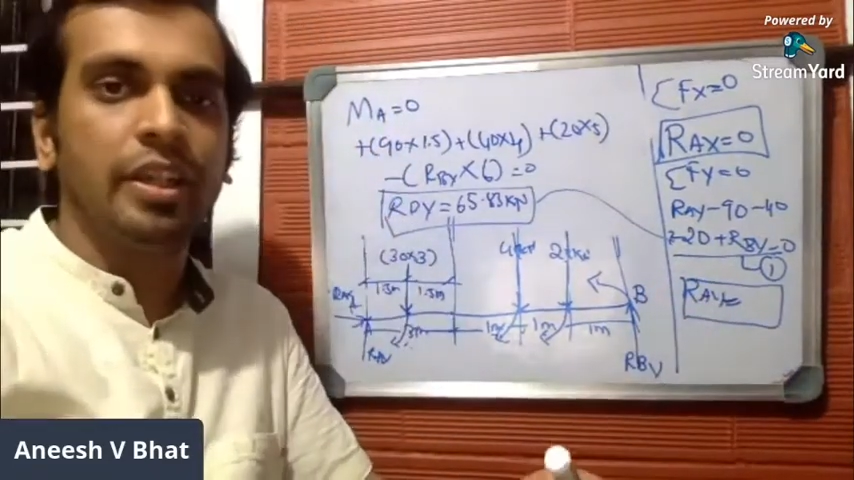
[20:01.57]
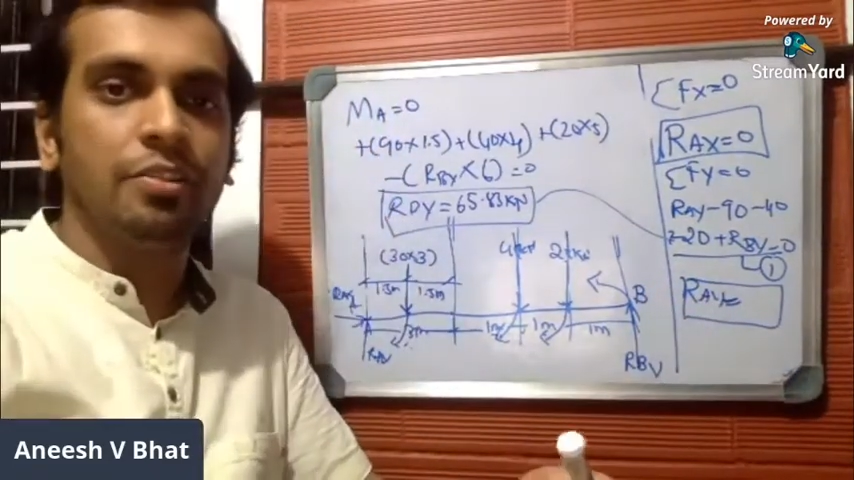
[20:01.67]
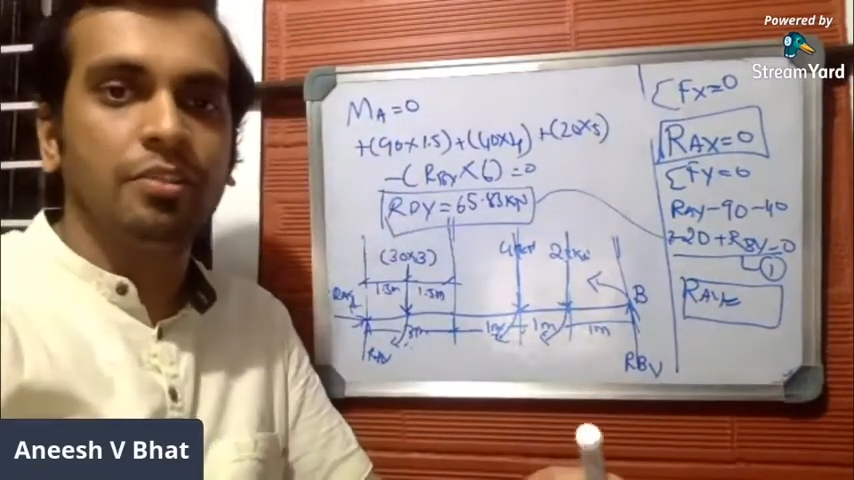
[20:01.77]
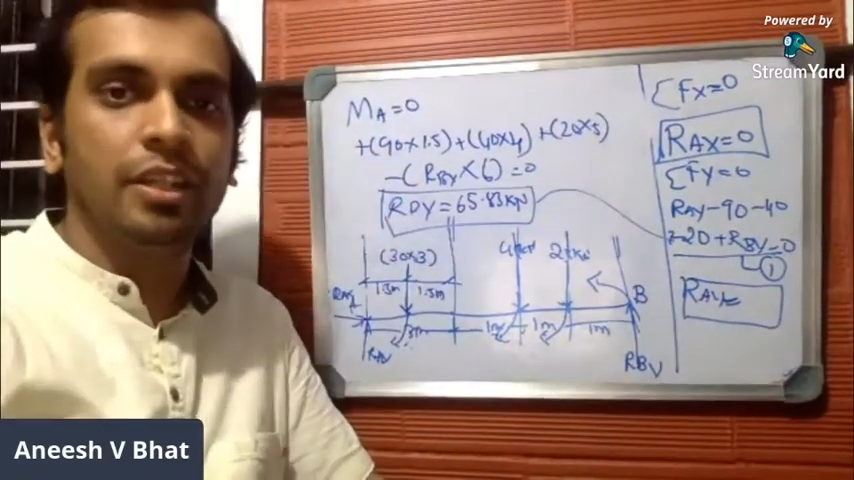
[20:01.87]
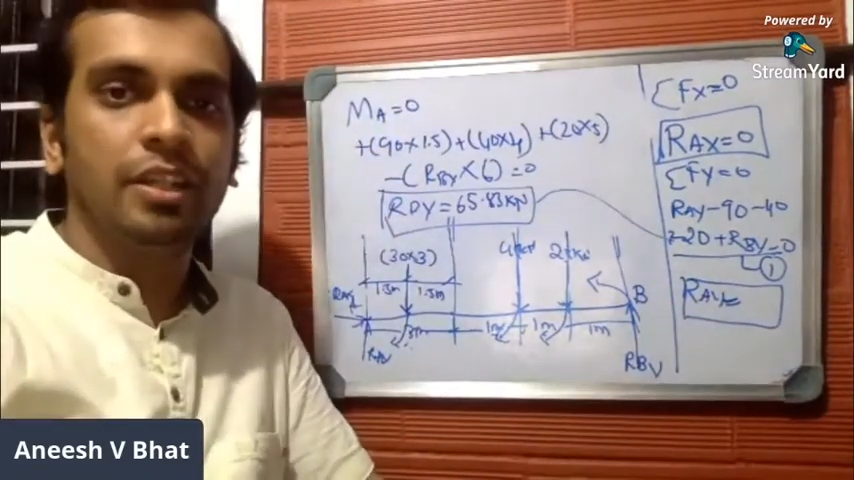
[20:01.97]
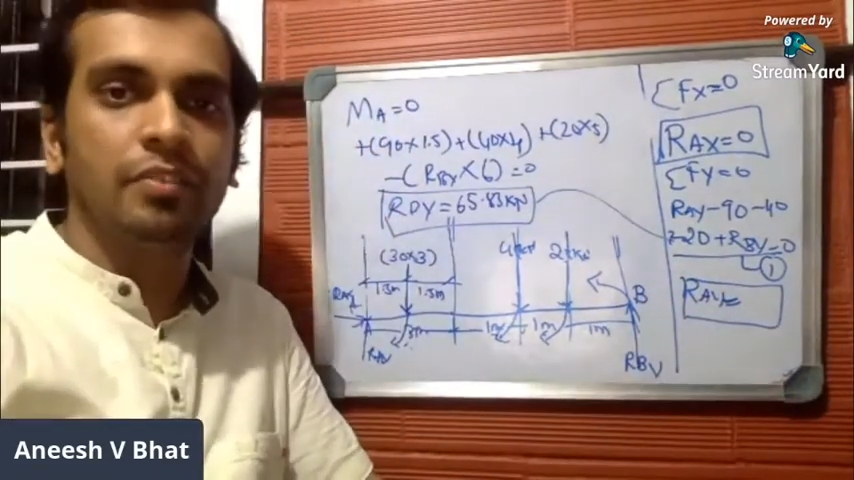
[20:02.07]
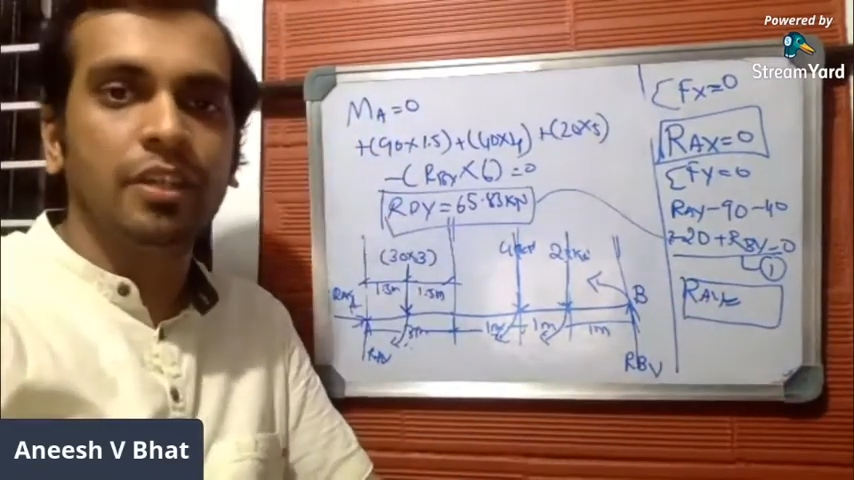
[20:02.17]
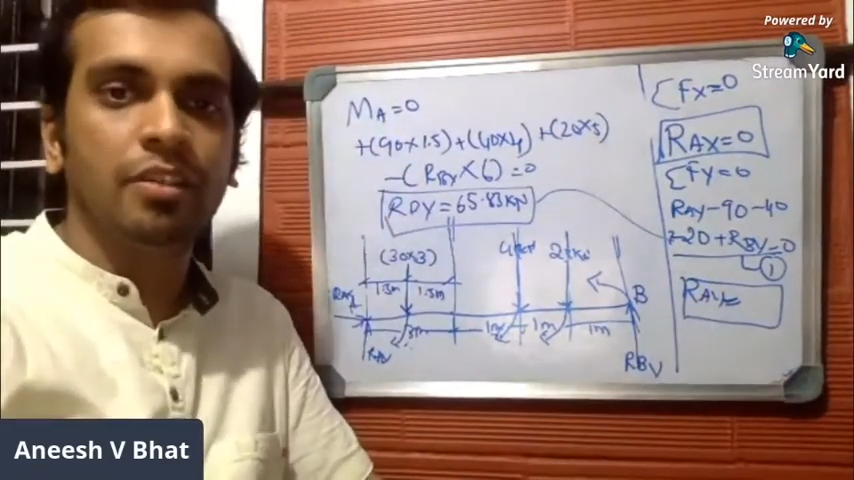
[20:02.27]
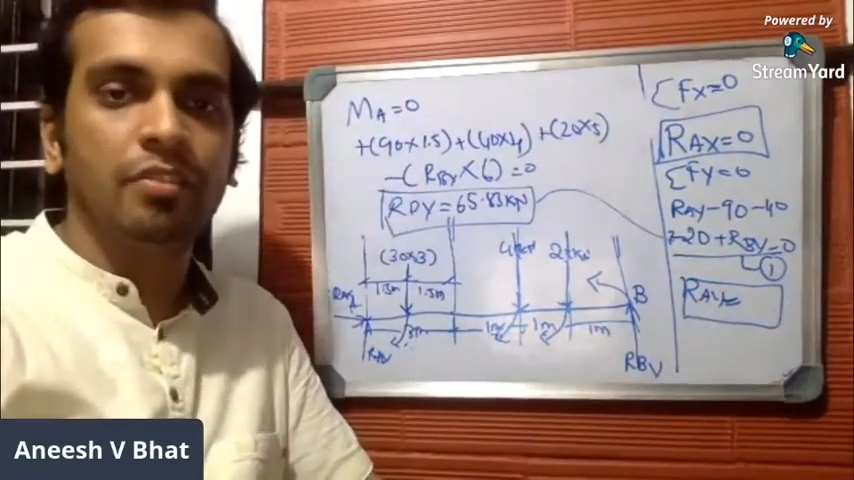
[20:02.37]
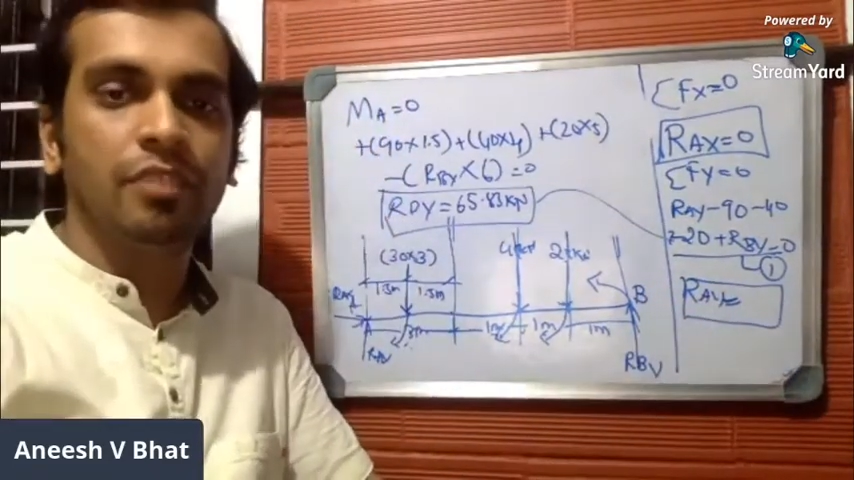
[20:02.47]
and you'll get the
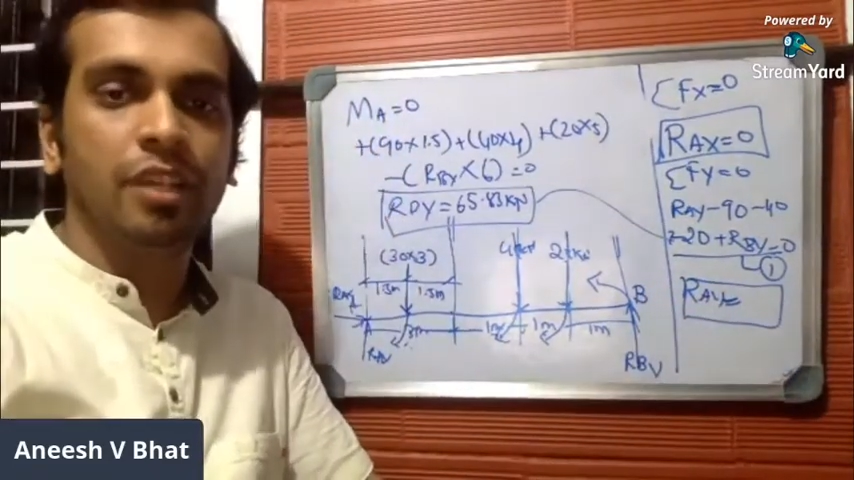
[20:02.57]
value of